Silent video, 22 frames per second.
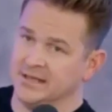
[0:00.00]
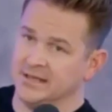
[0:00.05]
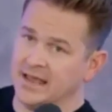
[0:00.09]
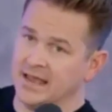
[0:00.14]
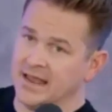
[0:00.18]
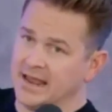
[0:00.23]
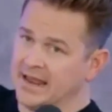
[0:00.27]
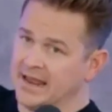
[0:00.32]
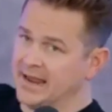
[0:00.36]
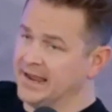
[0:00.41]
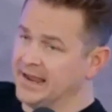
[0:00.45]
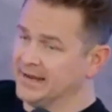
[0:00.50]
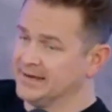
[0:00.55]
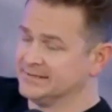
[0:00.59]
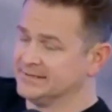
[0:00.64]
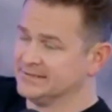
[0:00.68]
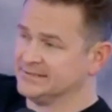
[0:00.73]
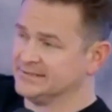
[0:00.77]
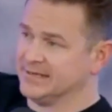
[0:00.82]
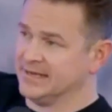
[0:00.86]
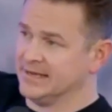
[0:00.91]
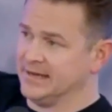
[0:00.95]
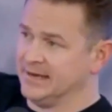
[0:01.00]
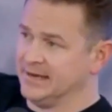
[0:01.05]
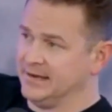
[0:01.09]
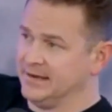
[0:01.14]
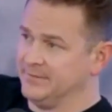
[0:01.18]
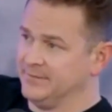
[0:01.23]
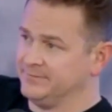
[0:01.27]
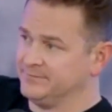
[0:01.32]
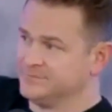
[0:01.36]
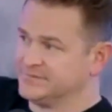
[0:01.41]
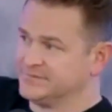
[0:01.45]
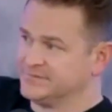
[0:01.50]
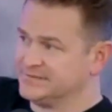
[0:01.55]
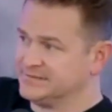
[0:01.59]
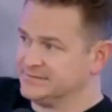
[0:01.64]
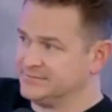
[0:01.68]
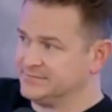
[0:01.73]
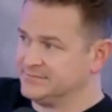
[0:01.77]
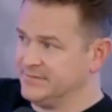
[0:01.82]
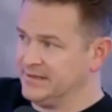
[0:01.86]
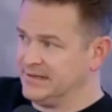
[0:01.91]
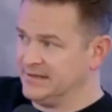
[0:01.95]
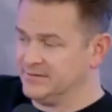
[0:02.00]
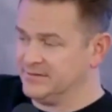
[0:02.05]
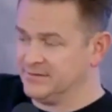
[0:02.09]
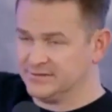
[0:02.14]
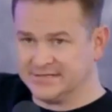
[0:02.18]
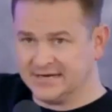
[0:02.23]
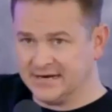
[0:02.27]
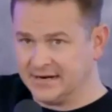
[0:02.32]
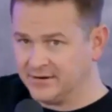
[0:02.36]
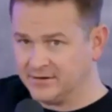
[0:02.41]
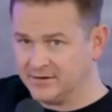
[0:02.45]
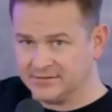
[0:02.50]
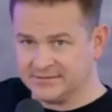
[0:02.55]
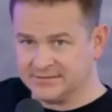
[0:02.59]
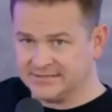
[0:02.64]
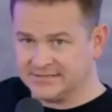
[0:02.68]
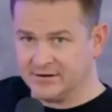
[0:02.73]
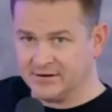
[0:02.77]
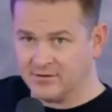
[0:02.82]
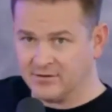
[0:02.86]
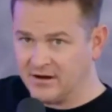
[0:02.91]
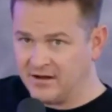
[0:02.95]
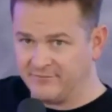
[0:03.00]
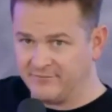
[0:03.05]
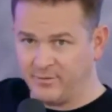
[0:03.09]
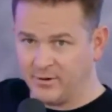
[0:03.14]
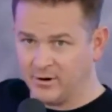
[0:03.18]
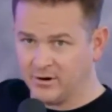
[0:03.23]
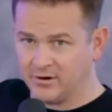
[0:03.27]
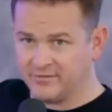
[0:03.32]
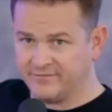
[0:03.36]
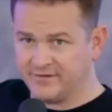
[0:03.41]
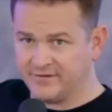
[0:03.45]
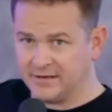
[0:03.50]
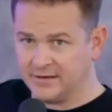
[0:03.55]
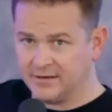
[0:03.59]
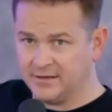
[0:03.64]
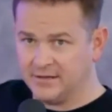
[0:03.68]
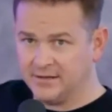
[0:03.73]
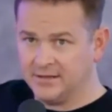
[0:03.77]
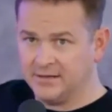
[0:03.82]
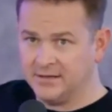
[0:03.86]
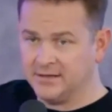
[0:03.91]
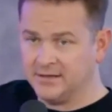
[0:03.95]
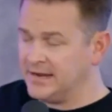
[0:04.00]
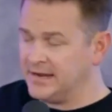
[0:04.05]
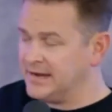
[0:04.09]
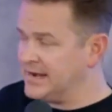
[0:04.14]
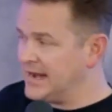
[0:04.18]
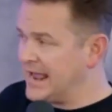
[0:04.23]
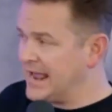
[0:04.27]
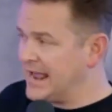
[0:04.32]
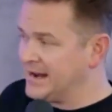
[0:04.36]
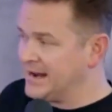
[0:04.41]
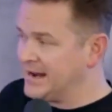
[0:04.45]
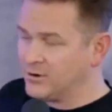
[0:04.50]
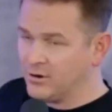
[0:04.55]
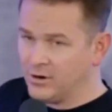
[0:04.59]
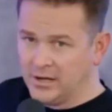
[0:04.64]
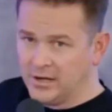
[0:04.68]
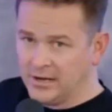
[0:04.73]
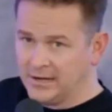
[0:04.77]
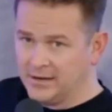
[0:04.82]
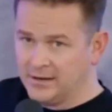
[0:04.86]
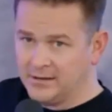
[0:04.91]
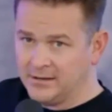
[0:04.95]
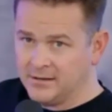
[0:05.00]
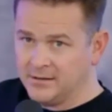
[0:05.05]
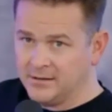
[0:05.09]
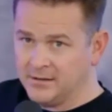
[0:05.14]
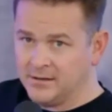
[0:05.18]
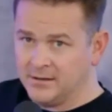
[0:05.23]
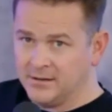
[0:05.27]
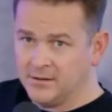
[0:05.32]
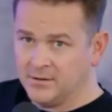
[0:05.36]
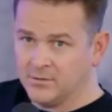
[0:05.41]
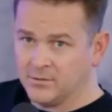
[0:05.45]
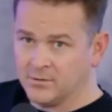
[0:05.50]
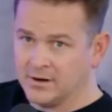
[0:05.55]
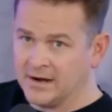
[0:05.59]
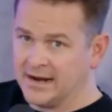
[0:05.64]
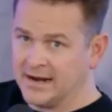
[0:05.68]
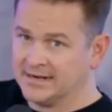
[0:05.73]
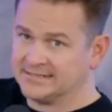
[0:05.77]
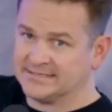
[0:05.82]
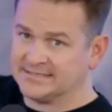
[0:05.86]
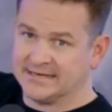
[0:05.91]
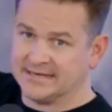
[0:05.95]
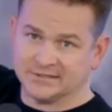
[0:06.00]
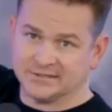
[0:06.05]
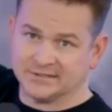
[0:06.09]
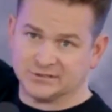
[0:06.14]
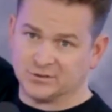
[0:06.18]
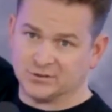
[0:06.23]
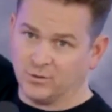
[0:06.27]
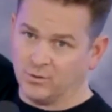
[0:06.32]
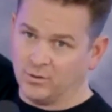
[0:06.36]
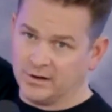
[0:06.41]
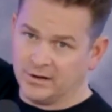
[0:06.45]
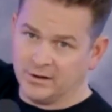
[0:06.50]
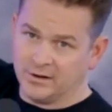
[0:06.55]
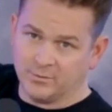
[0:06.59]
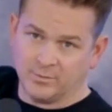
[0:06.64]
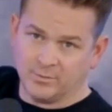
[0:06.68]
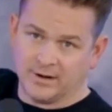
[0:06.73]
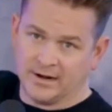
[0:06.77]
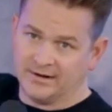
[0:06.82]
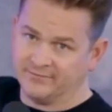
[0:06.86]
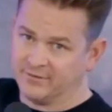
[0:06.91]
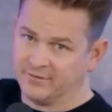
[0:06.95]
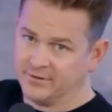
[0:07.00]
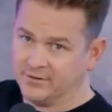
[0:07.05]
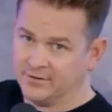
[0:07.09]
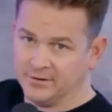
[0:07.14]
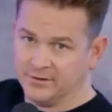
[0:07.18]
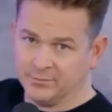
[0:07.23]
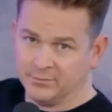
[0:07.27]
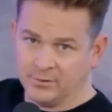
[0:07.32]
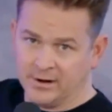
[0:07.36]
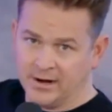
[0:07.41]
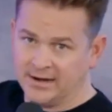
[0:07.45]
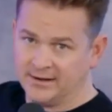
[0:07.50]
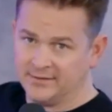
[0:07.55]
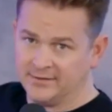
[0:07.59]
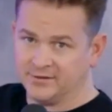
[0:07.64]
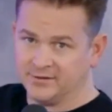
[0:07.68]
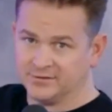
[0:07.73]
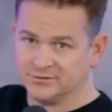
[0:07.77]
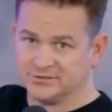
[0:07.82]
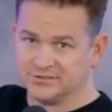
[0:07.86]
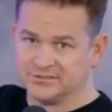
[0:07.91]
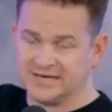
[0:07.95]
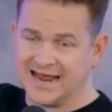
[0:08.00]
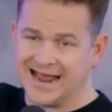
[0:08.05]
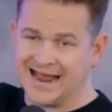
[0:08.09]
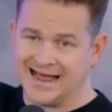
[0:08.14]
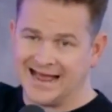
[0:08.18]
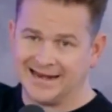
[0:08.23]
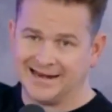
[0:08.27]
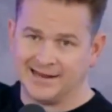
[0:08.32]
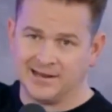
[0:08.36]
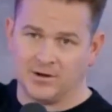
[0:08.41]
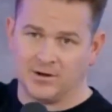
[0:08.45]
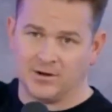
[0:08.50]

and either tear off part of it and add on or add a second story or whatever, right? They're just adding